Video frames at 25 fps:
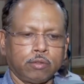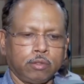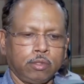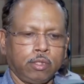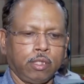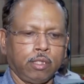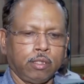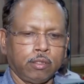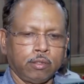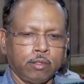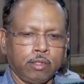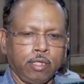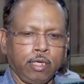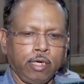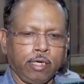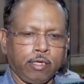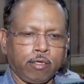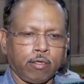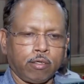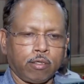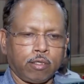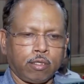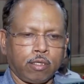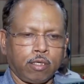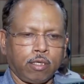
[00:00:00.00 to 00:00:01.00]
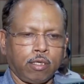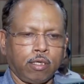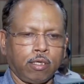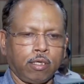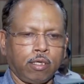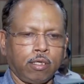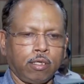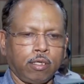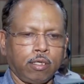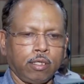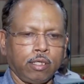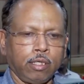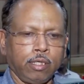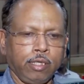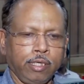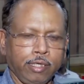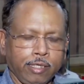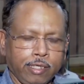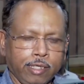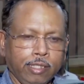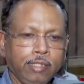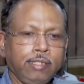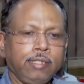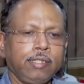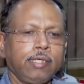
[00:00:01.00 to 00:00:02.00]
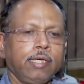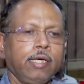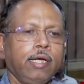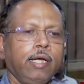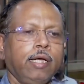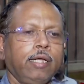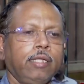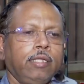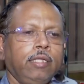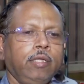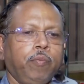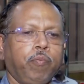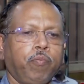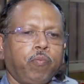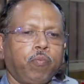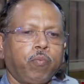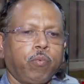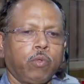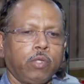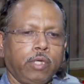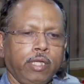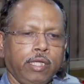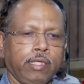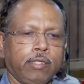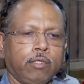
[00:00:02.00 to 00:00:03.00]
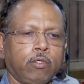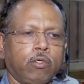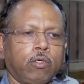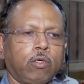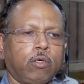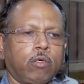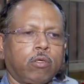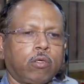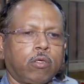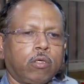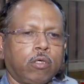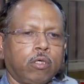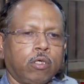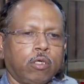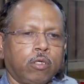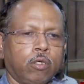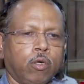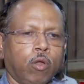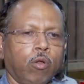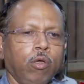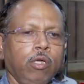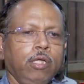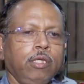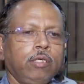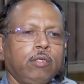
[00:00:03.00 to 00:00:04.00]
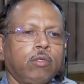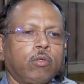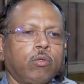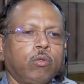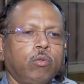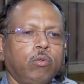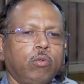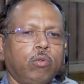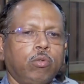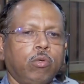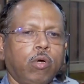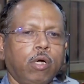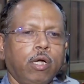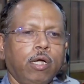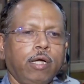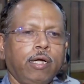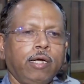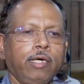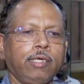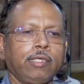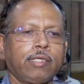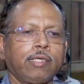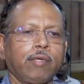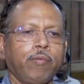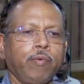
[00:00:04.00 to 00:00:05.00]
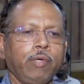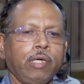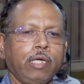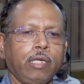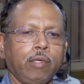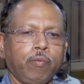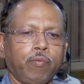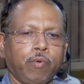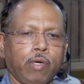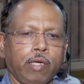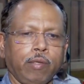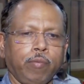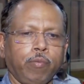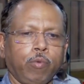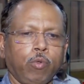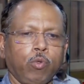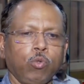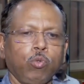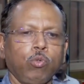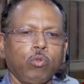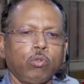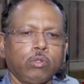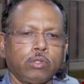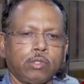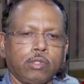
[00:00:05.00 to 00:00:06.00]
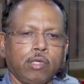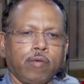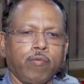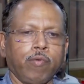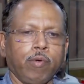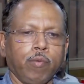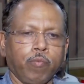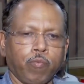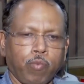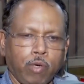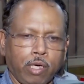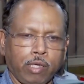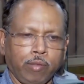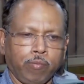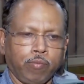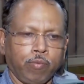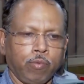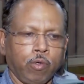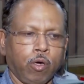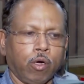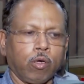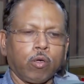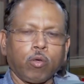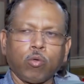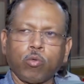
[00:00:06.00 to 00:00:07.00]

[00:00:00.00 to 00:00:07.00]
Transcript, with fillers: the letter indicates, the death toll is 275, not